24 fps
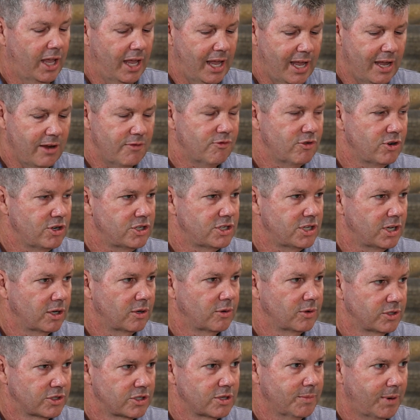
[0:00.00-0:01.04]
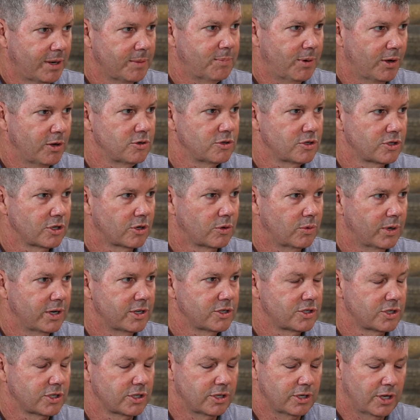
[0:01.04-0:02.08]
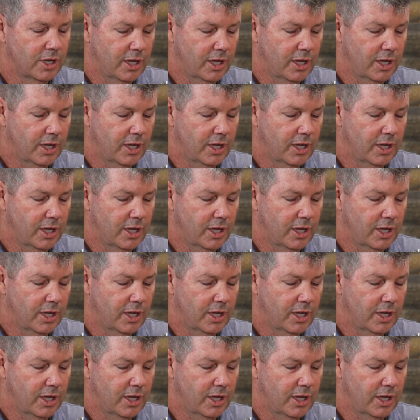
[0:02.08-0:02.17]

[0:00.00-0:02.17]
and somebody posed the question,